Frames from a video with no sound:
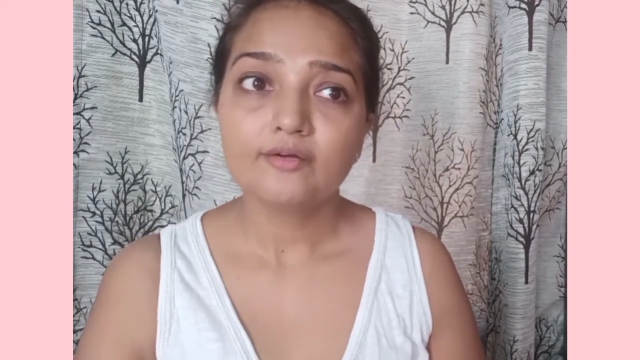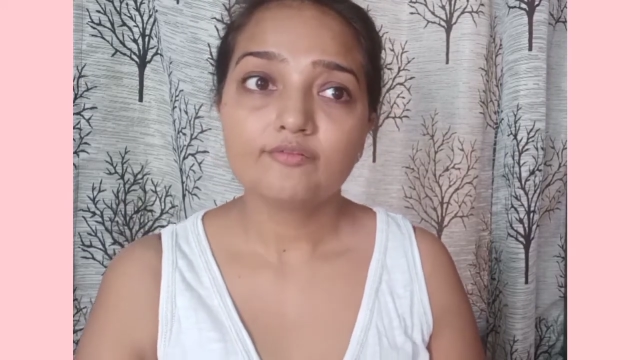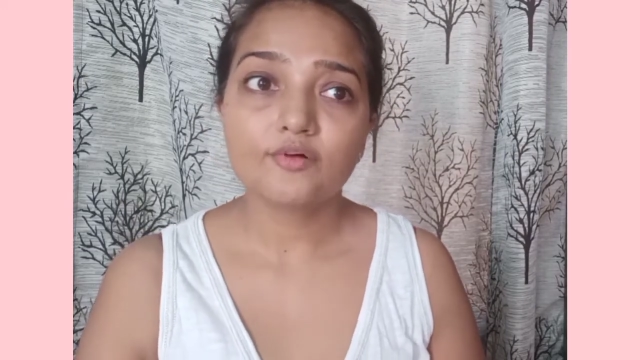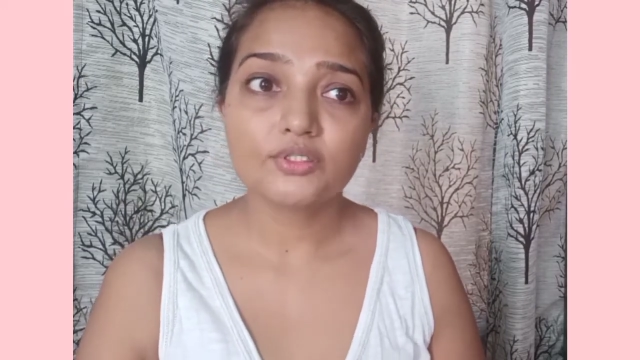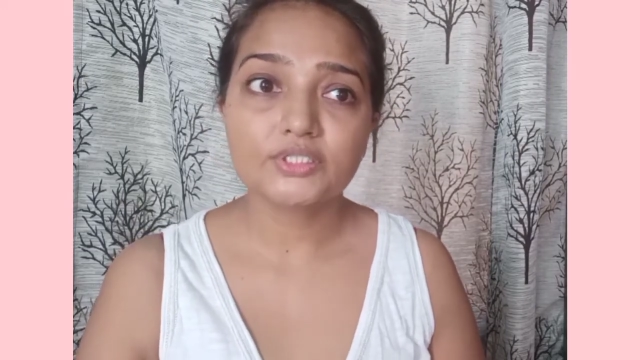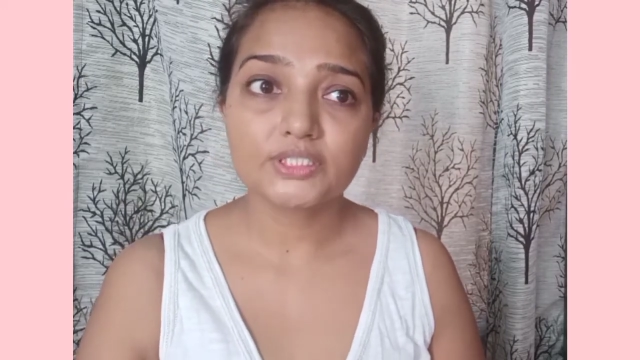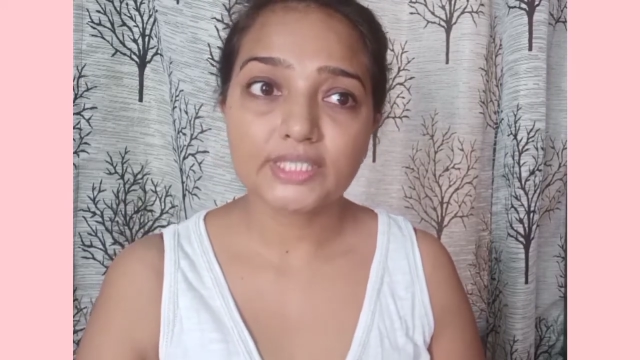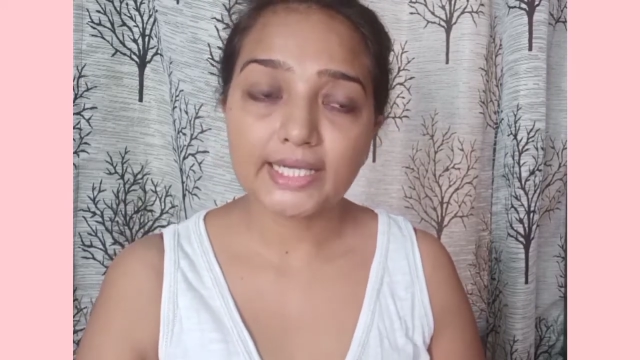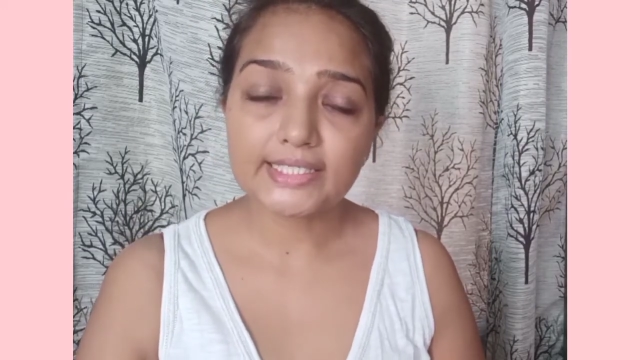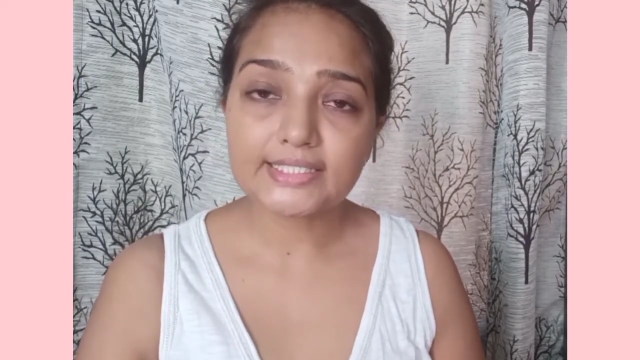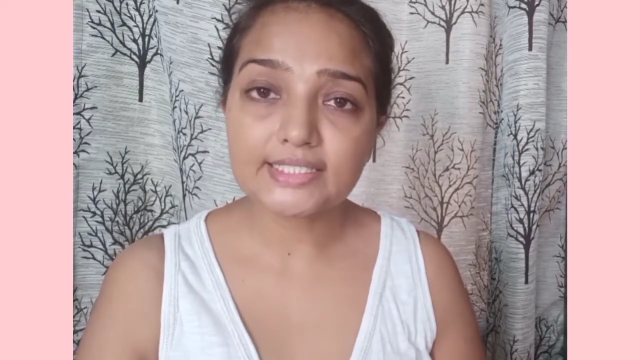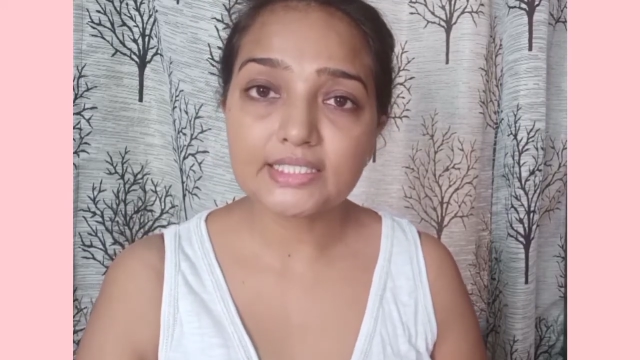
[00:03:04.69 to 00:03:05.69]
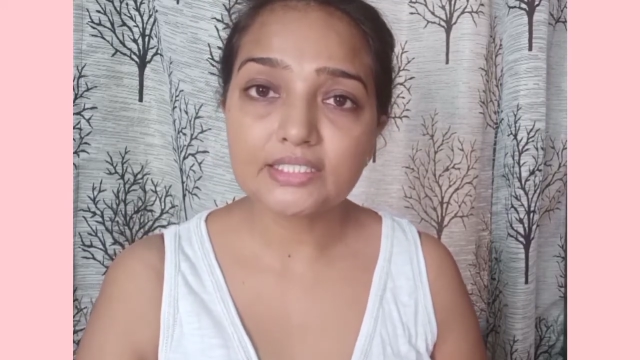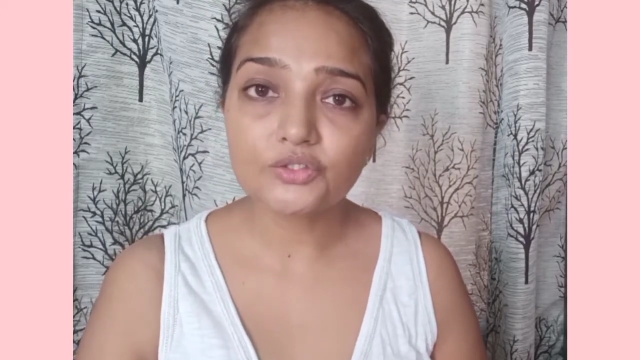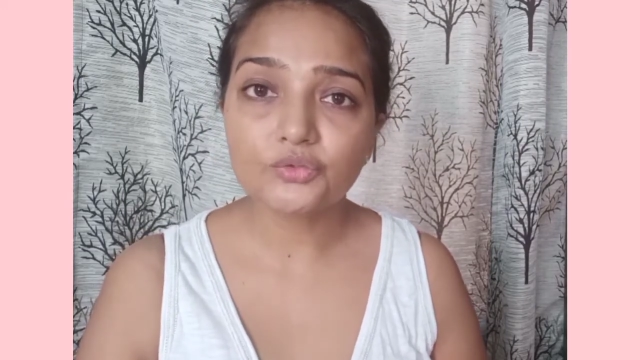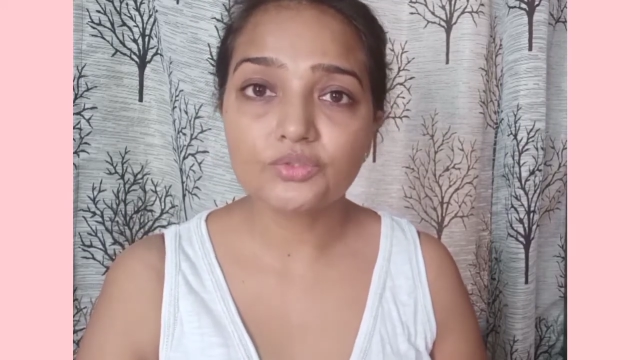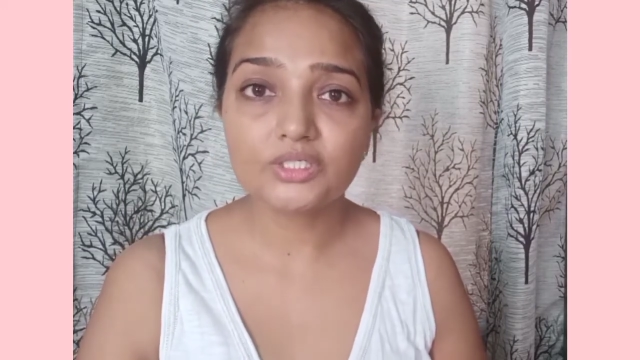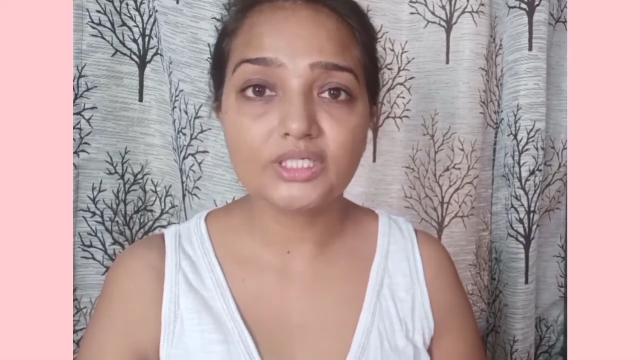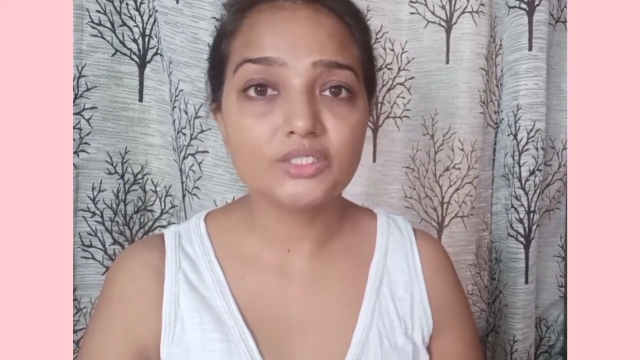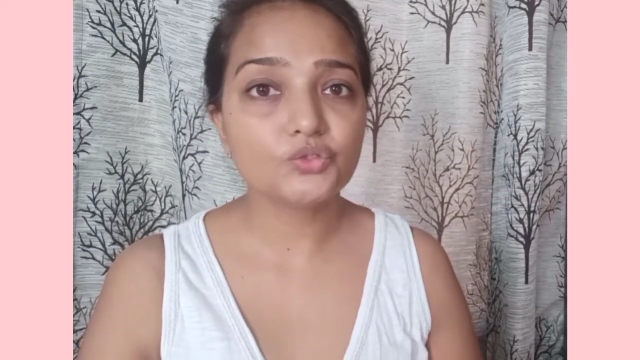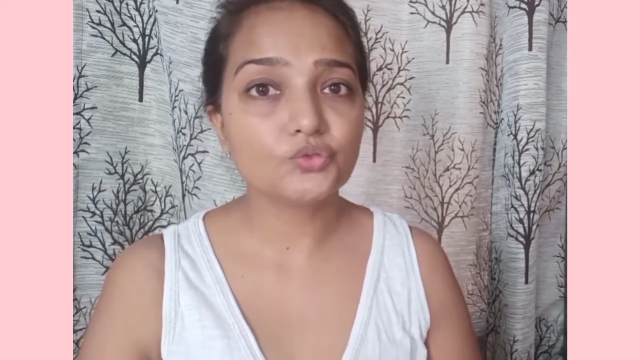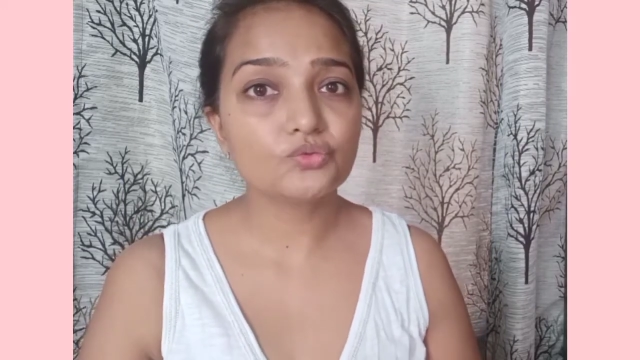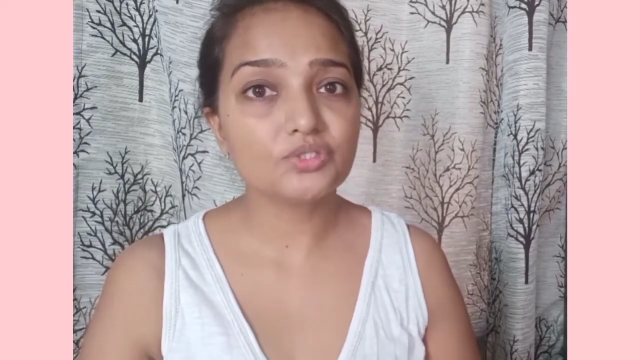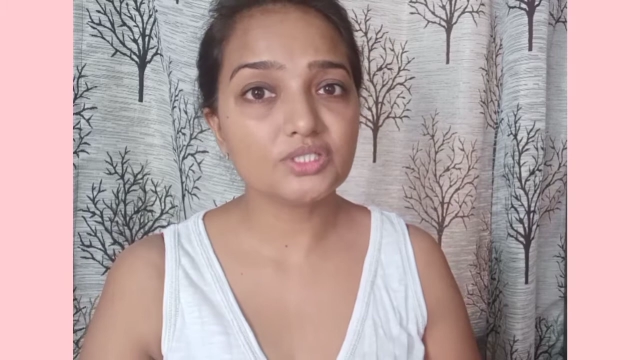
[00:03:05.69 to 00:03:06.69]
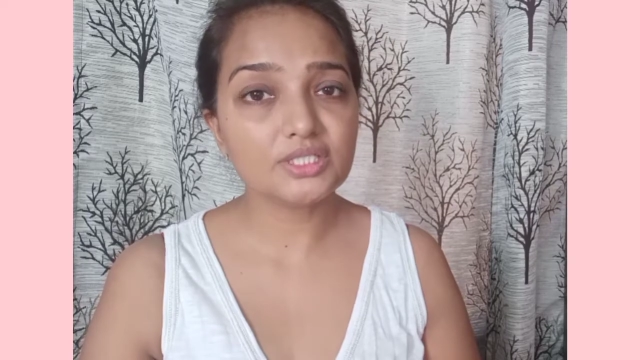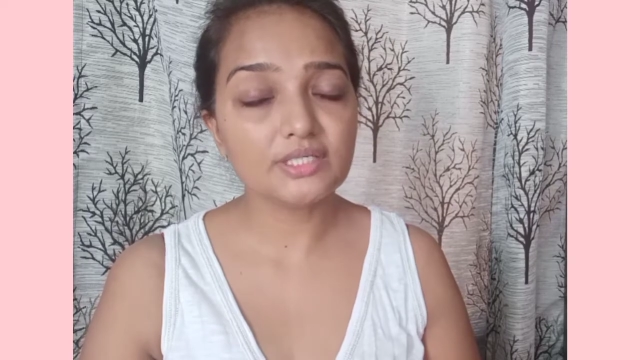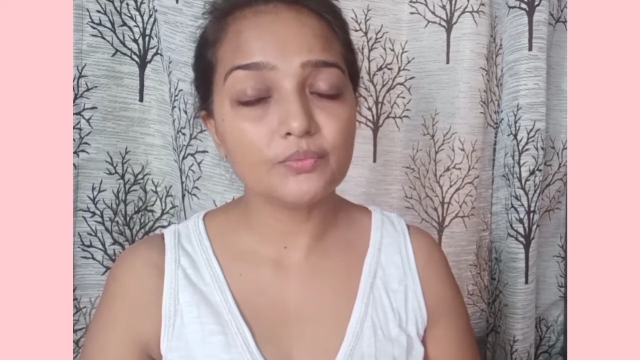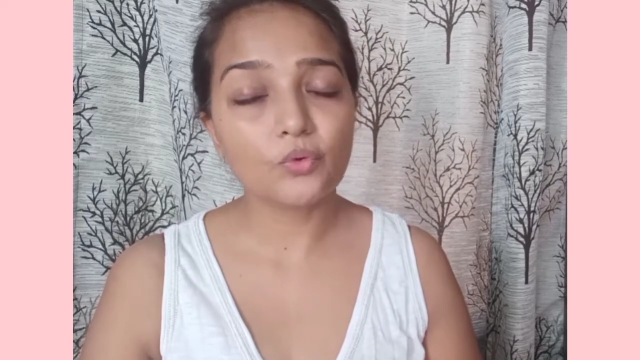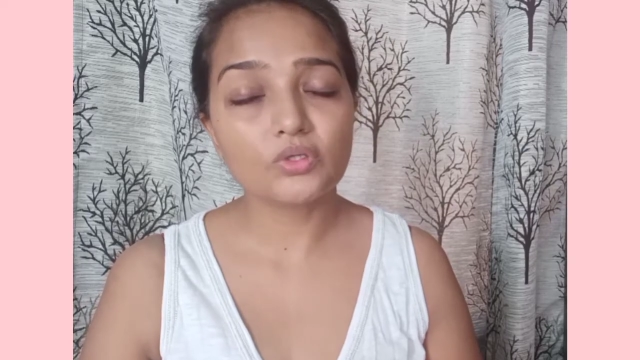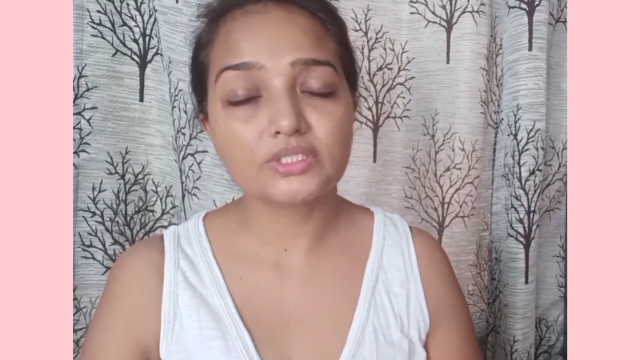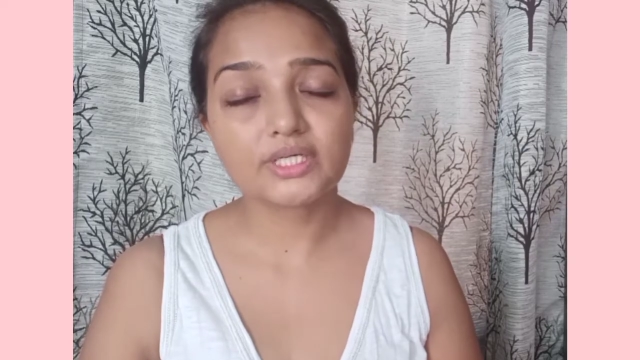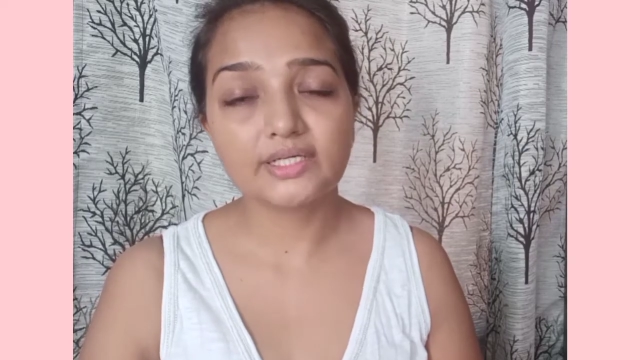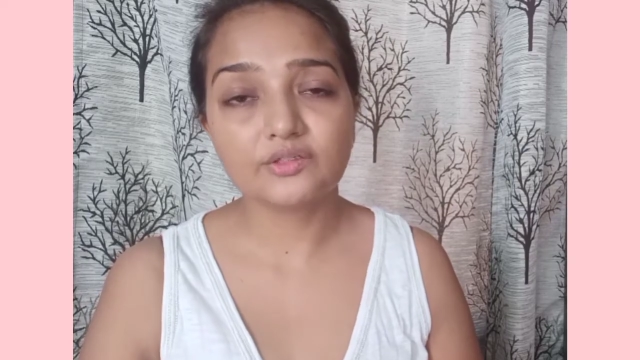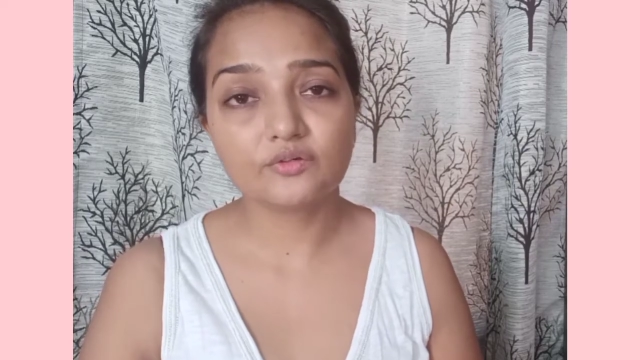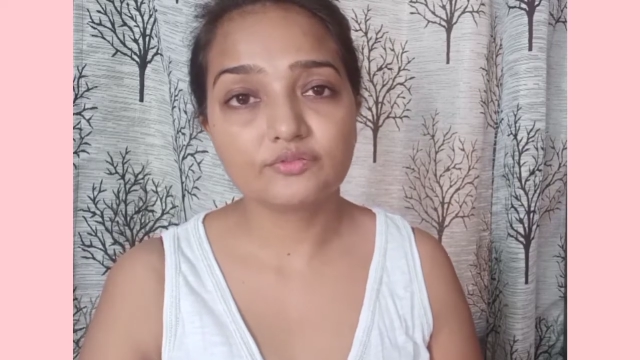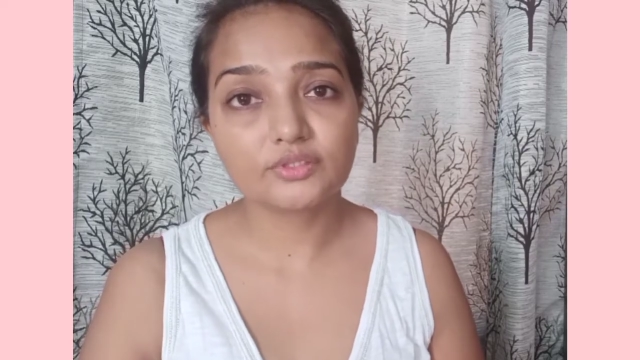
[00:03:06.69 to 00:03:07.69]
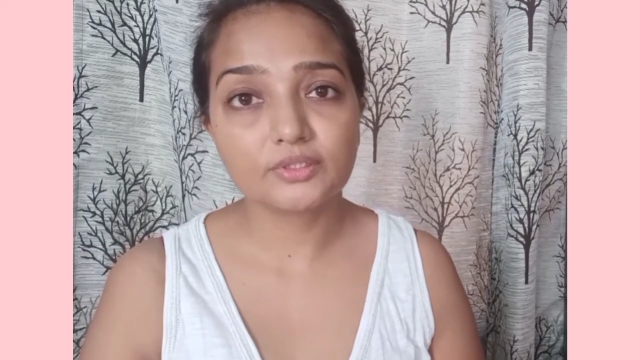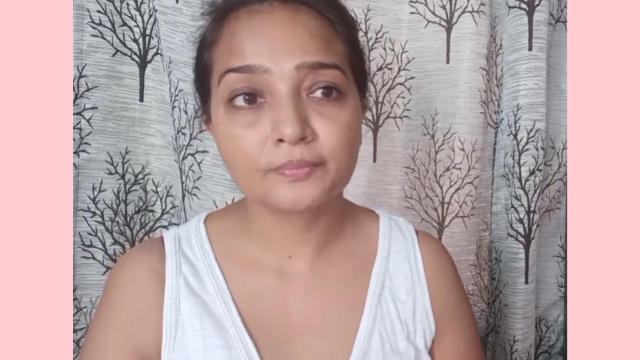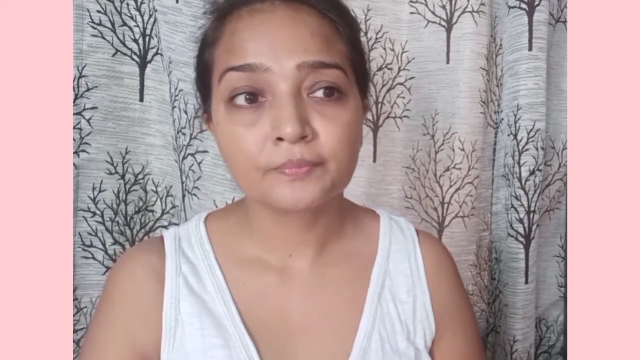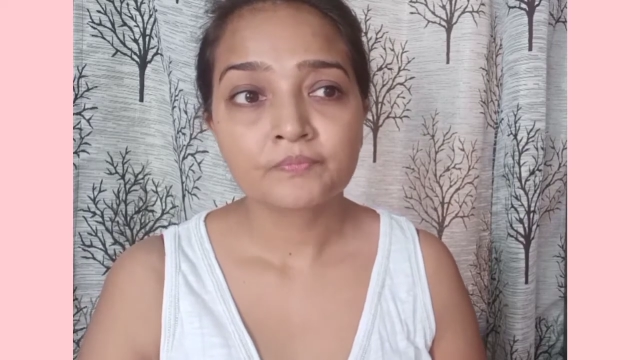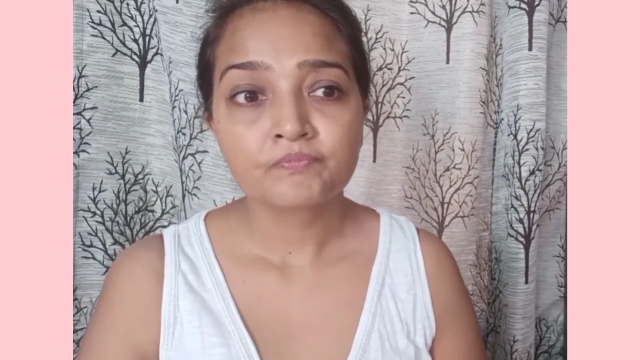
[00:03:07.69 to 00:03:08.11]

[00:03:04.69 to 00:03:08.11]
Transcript: For dry skin, you need to see what kind of a